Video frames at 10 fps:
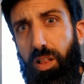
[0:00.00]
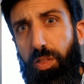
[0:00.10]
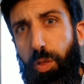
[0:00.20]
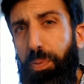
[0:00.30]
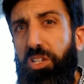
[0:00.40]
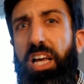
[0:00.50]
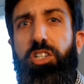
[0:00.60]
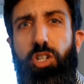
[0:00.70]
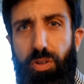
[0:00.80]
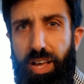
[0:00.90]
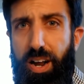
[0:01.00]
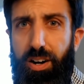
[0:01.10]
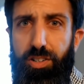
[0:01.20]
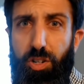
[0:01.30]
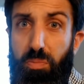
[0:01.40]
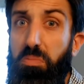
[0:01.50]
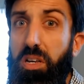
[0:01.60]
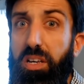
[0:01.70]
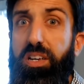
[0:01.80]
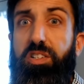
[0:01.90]
potential there, to
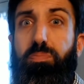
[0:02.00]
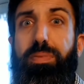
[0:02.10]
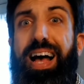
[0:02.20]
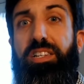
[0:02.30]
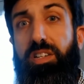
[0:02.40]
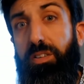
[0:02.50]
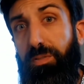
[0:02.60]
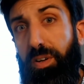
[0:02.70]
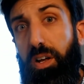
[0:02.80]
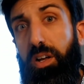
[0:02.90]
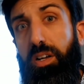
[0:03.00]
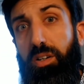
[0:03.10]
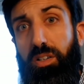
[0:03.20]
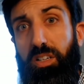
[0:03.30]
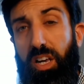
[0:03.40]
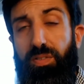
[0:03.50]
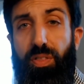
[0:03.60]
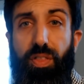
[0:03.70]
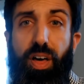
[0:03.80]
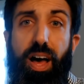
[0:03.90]
me, is massive,
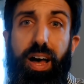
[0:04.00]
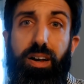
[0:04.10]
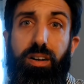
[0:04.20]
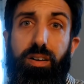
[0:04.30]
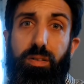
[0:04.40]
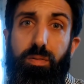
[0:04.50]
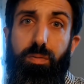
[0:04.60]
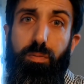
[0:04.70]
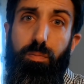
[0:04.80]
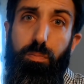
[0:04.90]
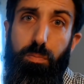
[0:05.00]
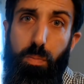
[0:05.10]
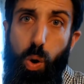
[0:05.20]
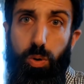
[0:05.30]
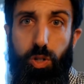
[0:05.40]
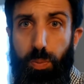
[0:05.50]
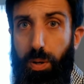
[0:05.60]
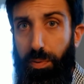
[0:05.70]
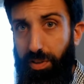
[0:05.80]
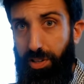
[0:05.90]
given that most
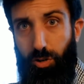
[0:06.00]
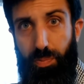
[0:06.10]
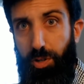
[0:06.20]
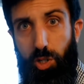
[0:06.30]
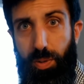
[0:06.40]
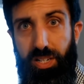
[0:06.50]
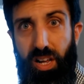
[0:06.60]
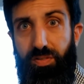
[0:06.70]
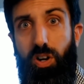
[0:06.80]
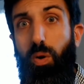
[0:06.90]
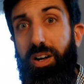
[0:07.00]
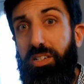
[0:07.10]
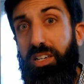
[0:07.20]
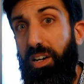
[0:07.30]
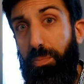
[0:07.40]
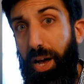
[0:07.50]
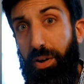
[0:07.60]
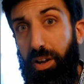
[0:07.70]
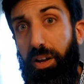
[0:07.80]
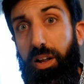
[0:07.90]
people in the crypto space have no idea about
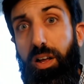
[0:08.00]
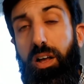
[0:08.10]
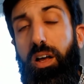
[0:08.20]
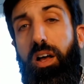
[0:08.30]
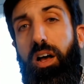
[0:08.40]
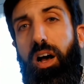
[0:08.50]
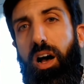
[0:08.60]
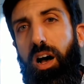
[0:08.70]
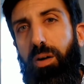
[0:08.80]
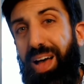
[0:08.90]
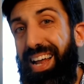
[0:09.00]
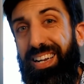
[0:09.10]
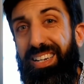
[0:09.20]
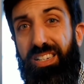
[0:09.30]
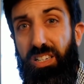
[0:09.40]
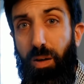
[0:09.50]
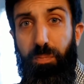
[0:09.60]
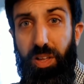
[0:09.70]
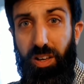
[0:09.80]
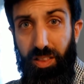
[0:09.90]
it. And it is
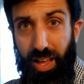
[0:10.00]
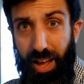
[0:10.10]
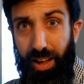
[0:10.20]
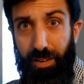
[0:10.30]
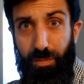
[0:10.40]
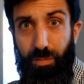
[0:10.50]
something that